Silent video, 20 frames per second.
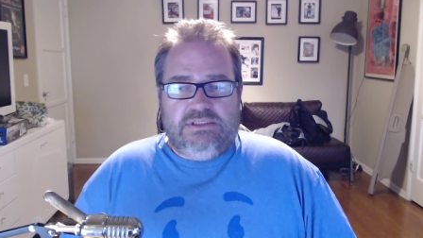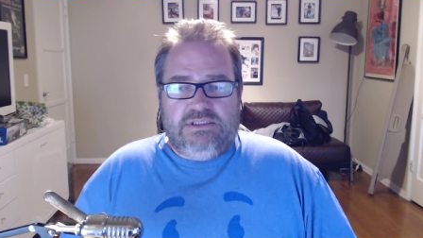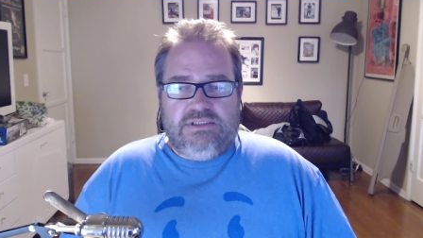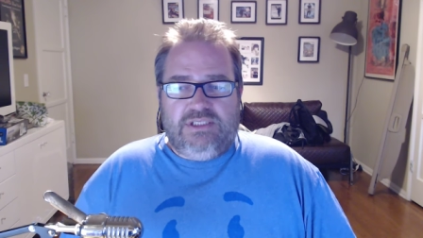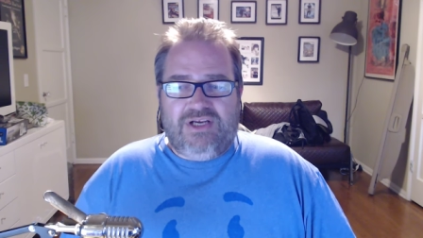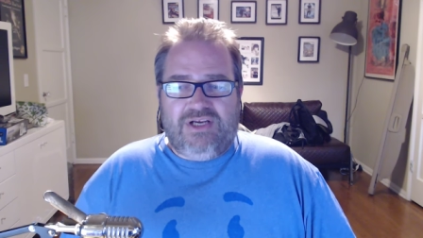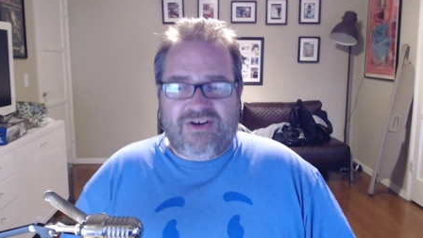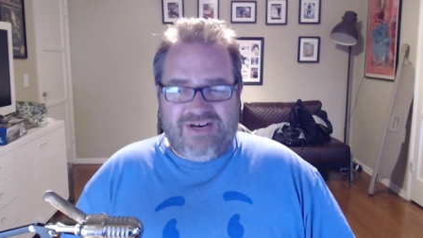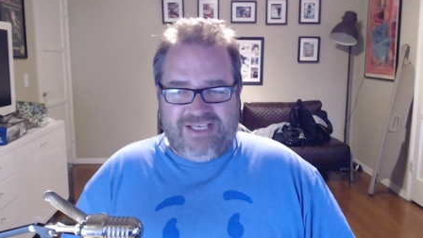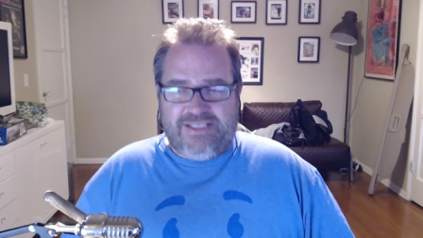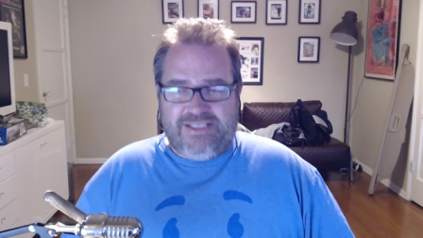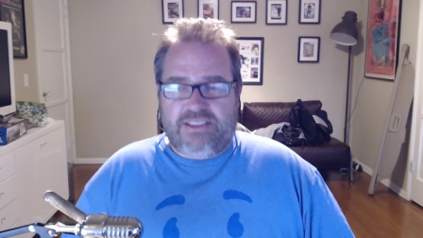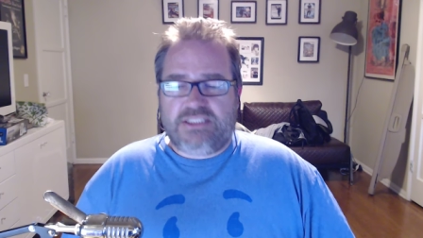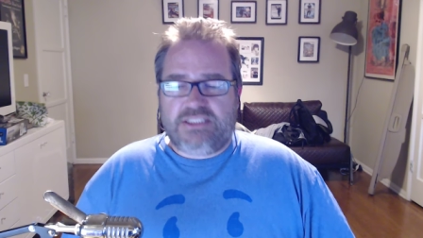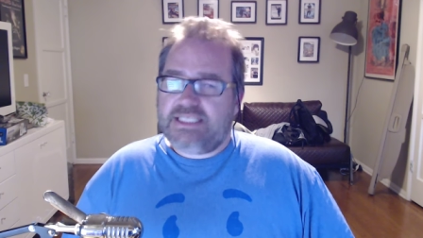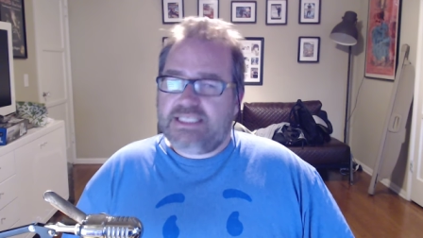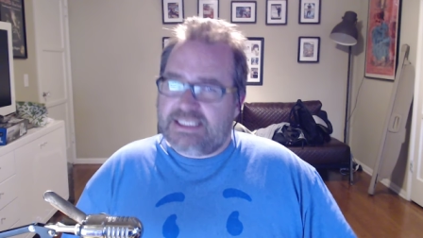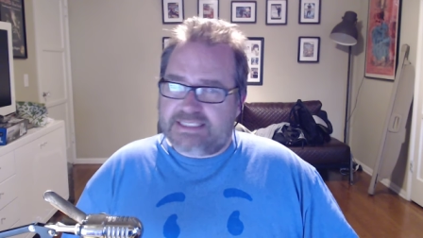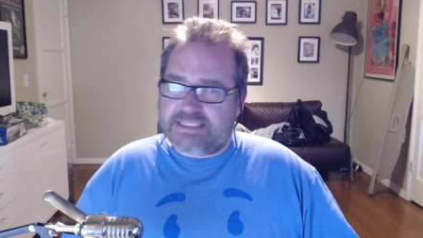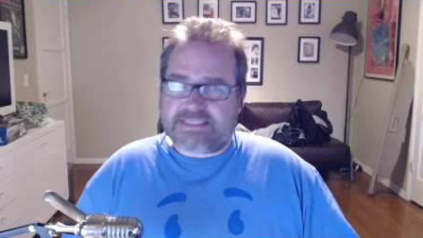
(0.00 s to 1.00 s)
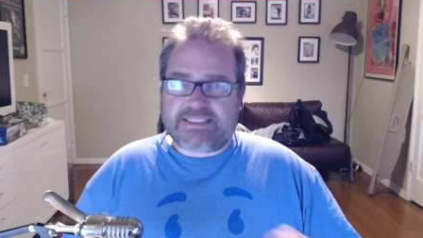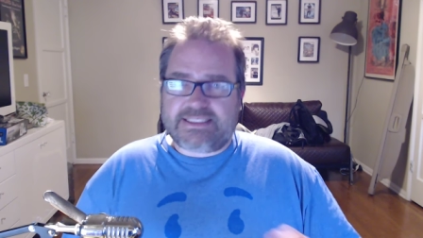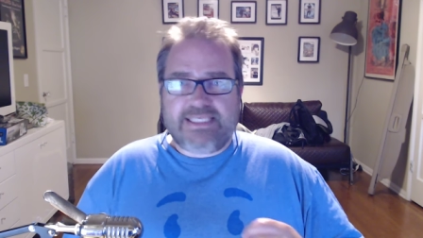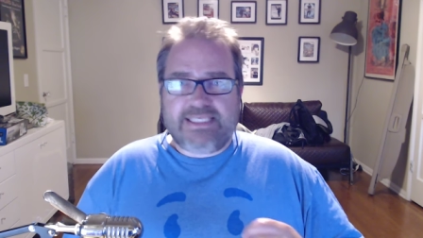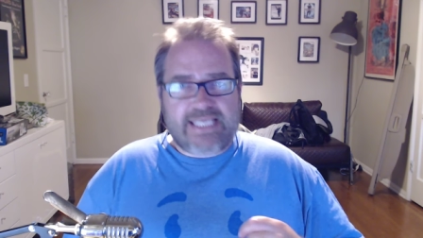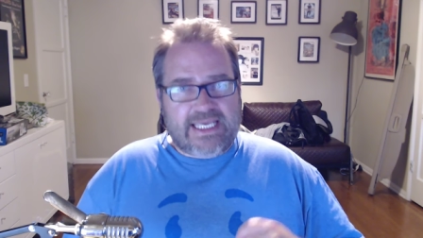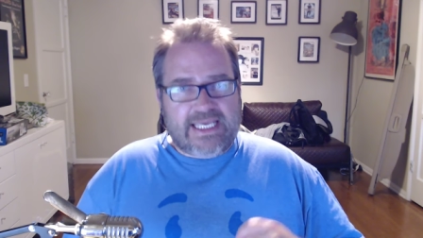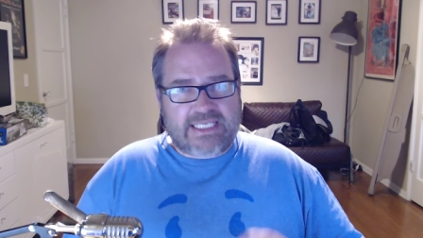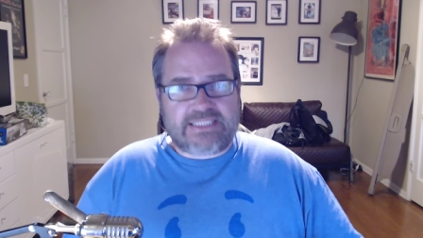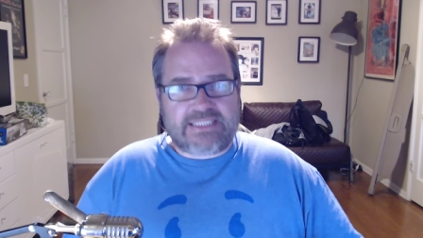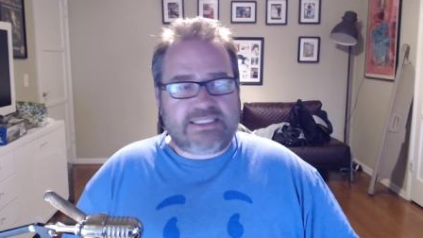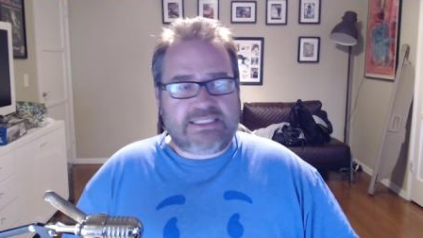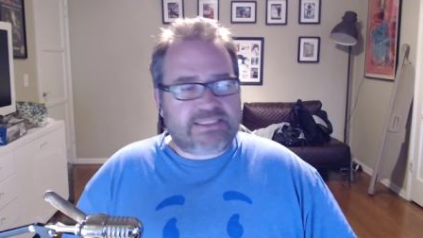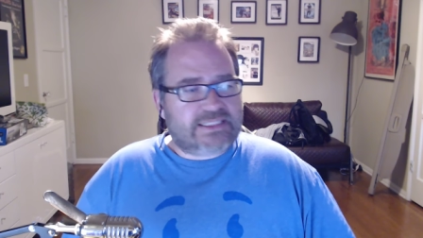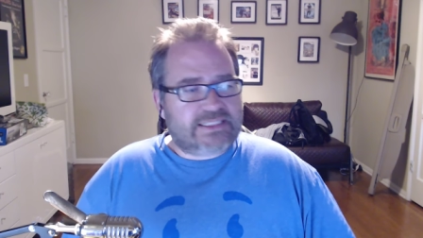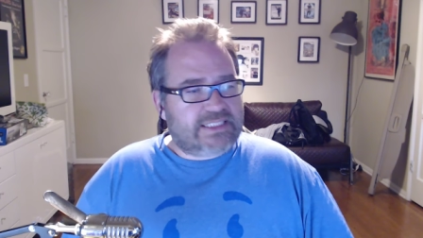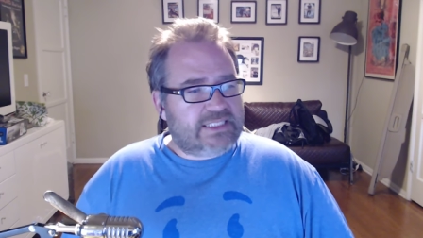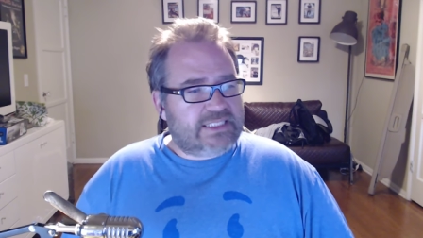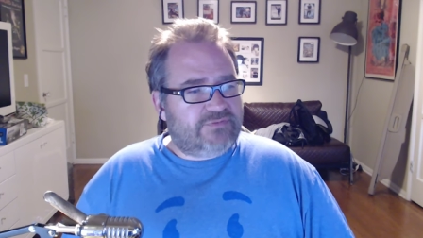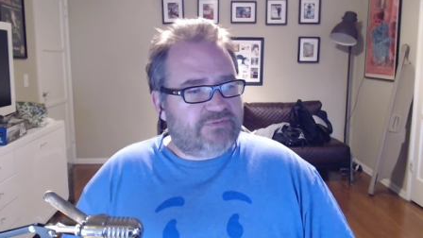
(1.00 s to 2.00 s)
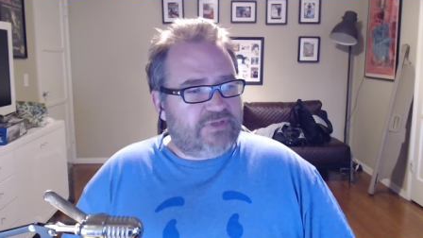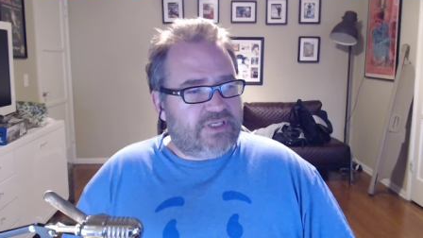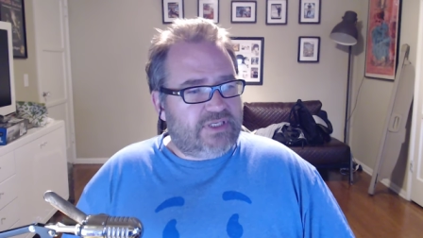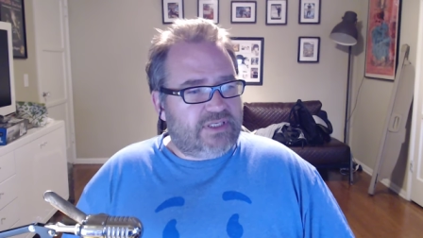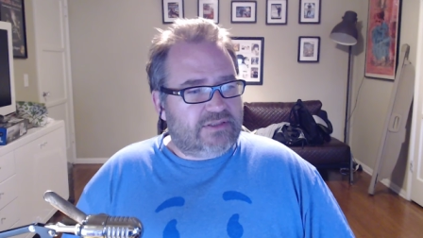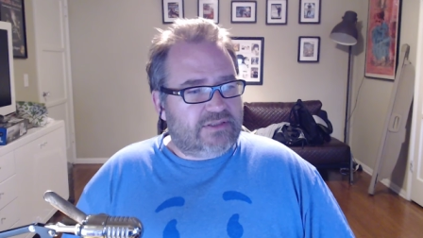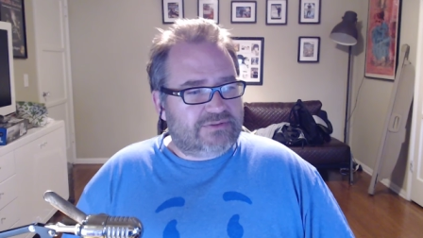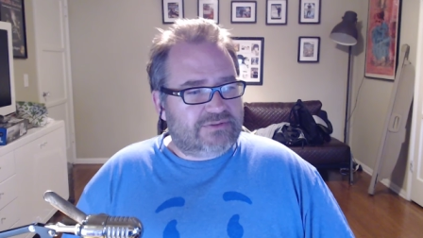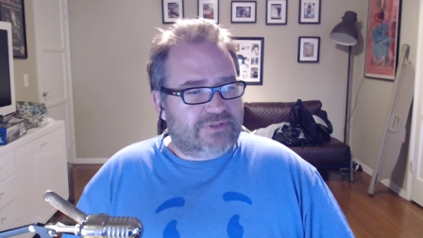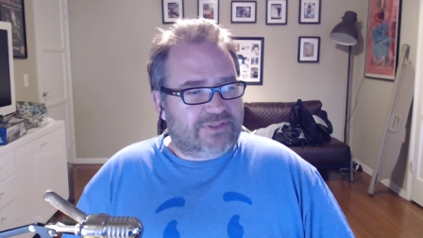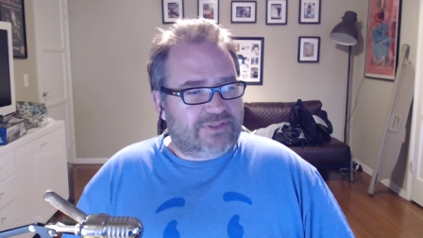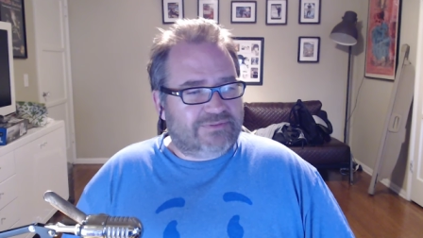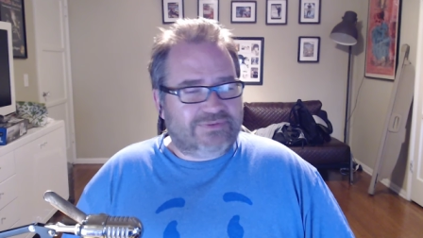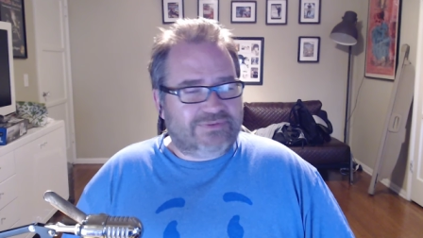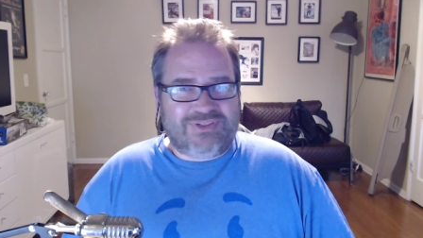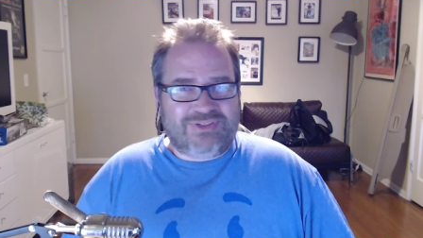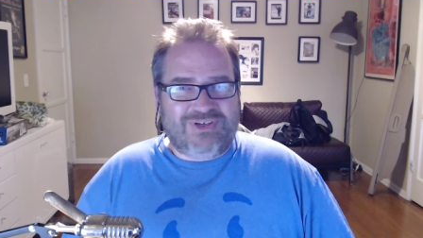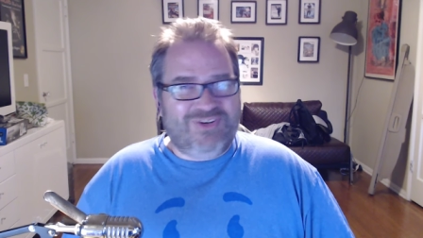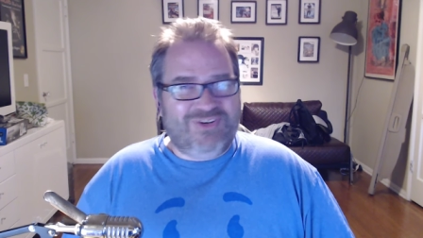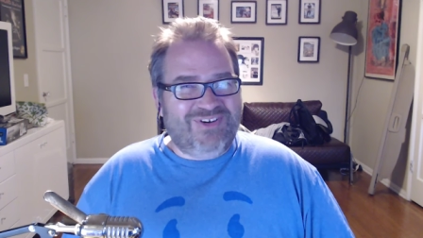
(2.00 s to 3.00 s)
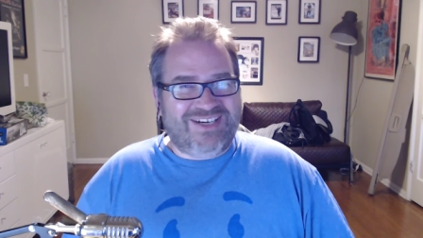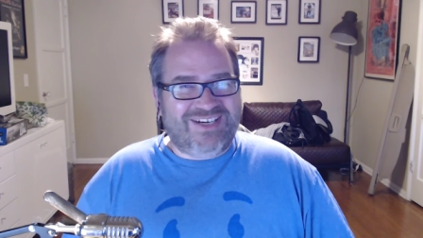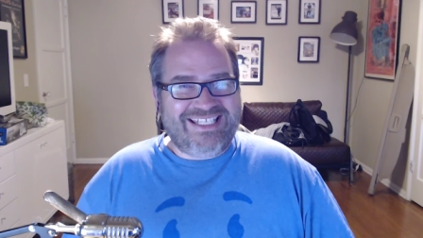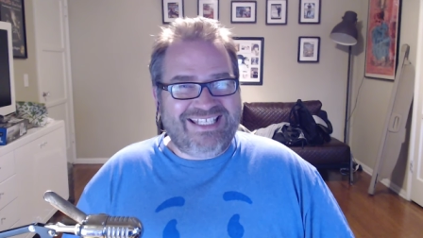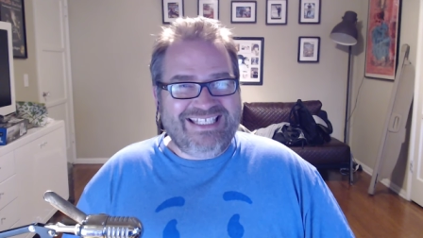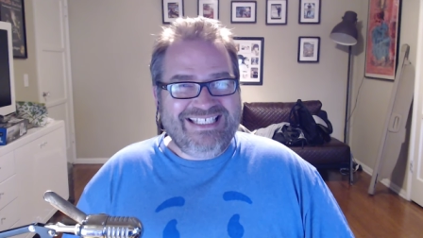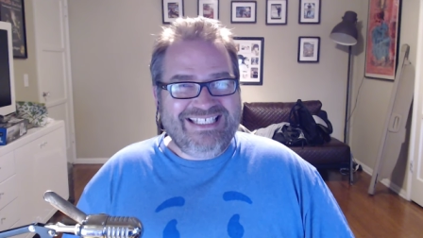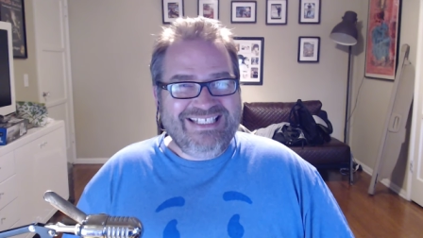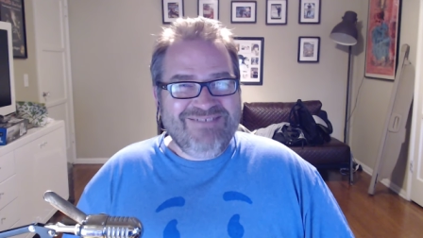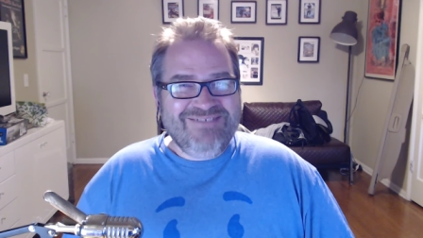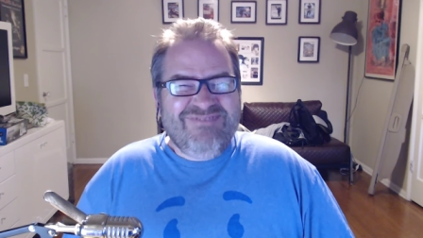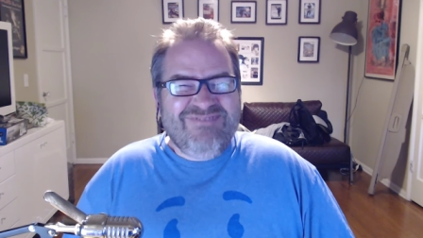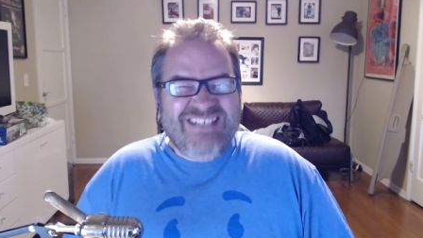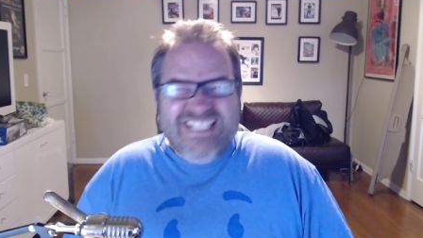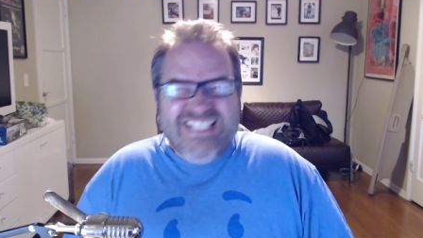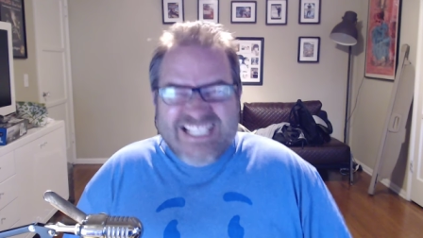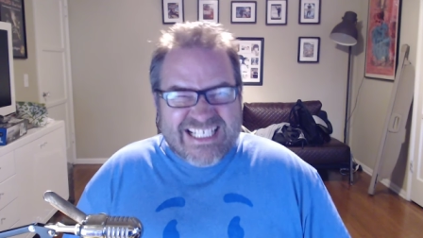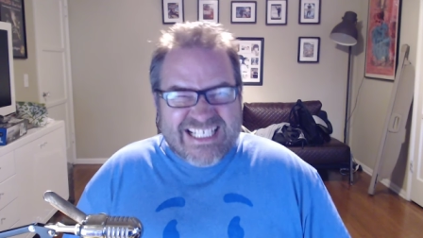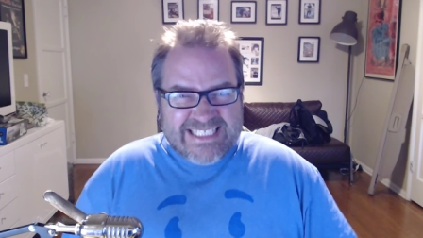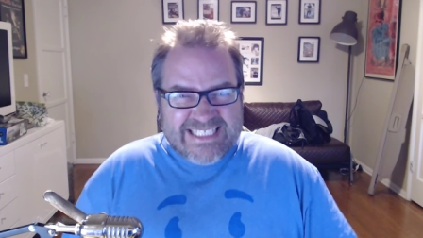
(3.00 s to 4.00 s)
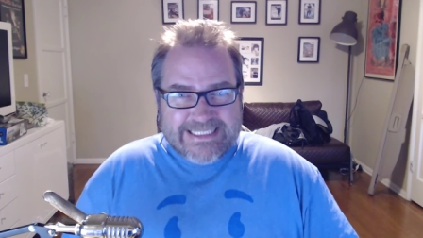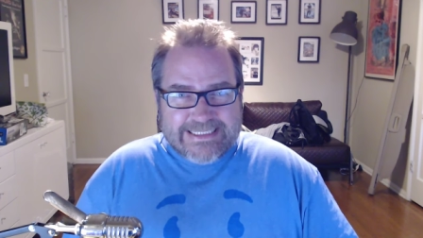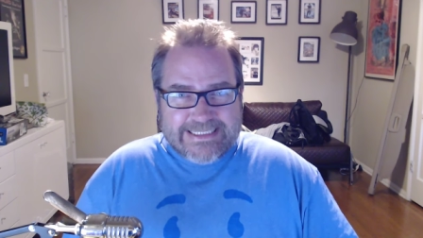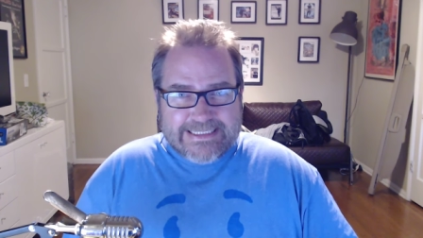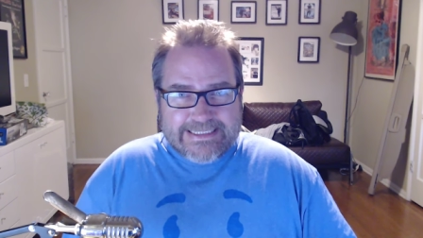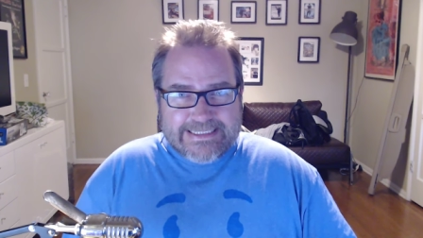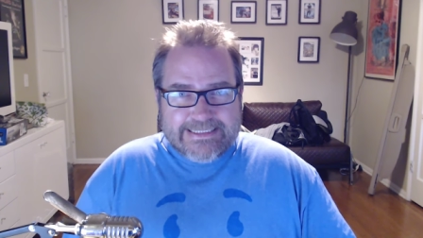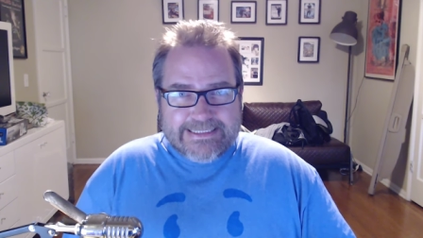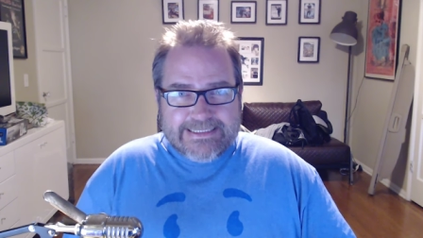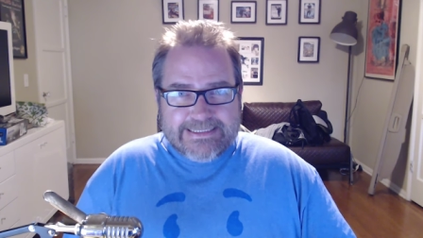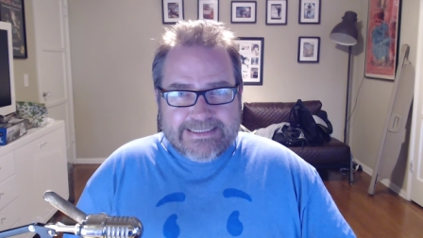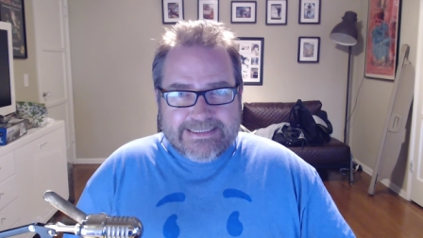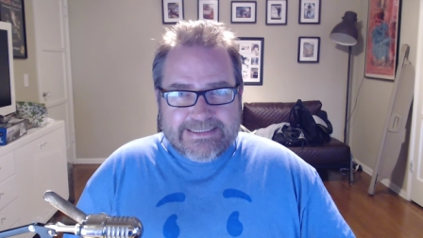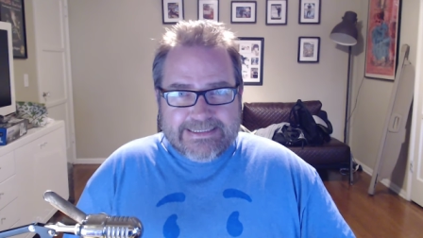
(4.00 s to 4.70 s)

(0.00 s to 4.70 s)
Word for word: All right did it, see? And I did today's video as well. All right, you little nuggets.